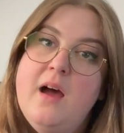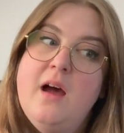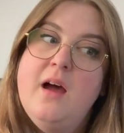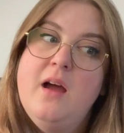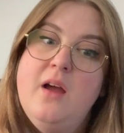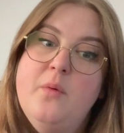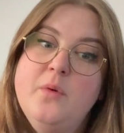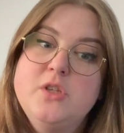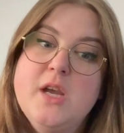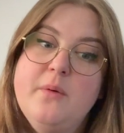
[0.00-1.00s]
I
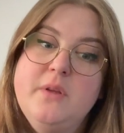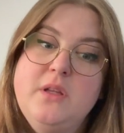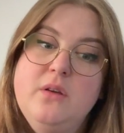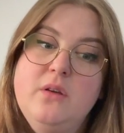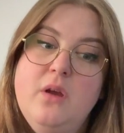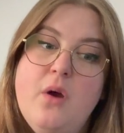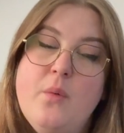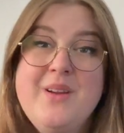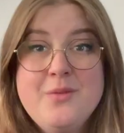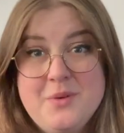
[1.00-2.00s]
will chat with you
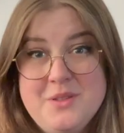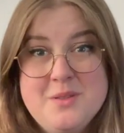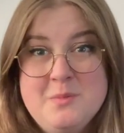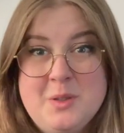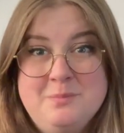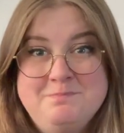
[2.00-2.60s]
when I've read some more.